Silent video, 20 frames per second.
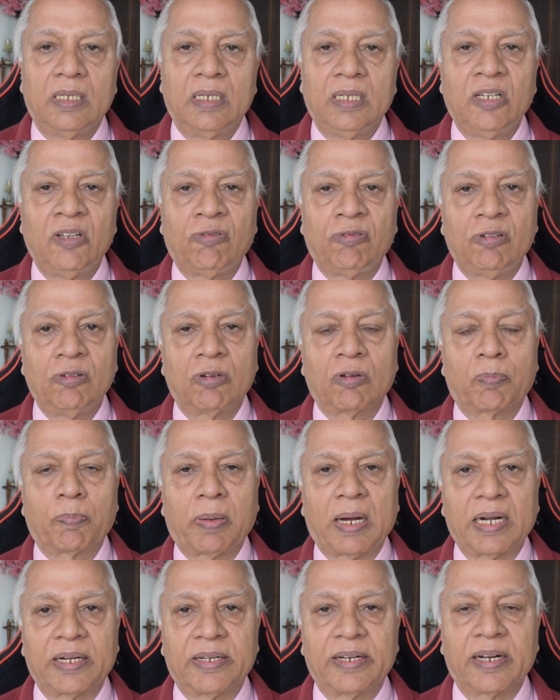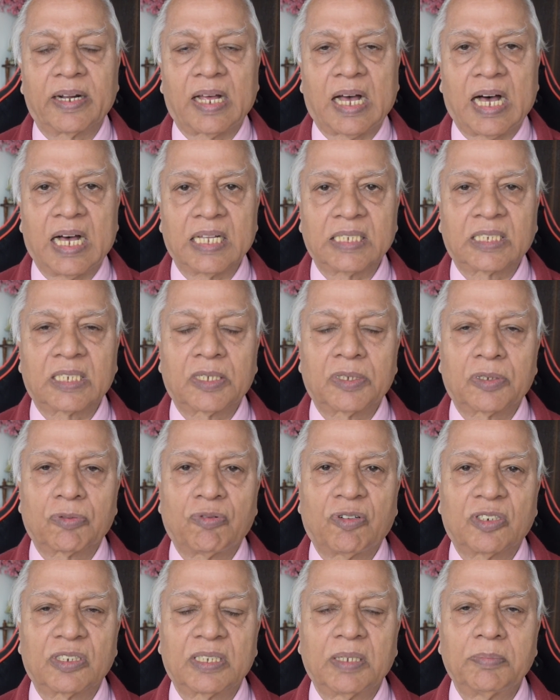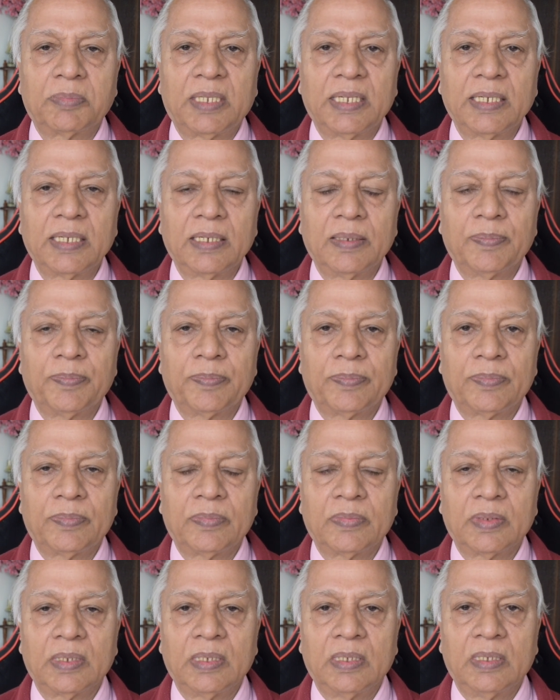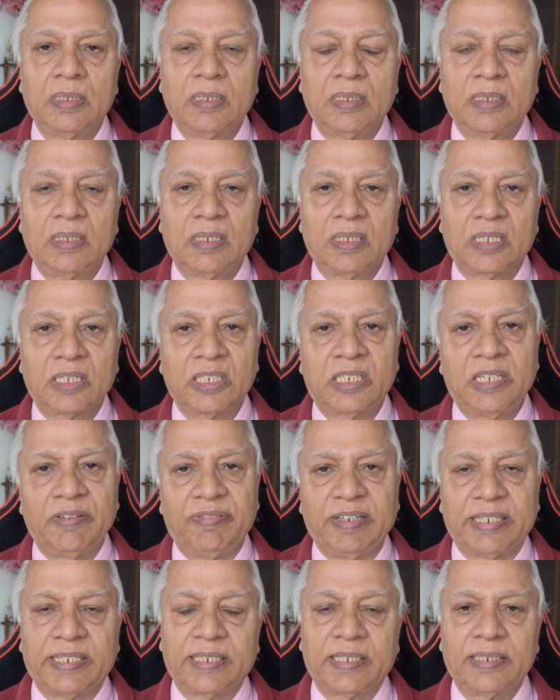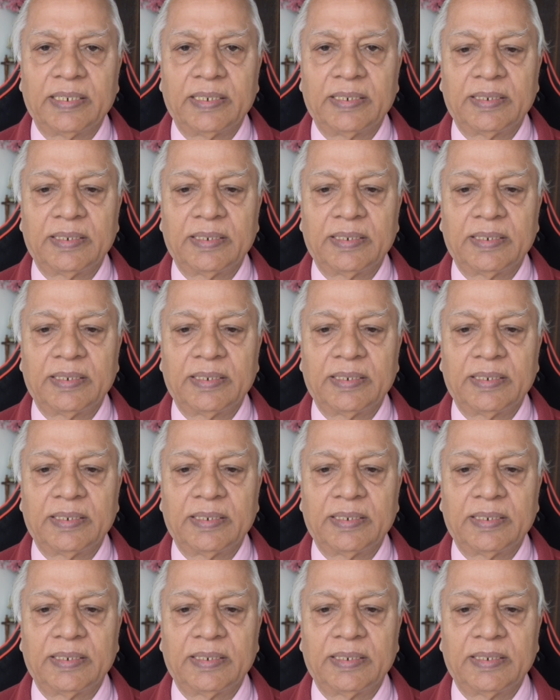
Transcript: If your partner asks for something, give it.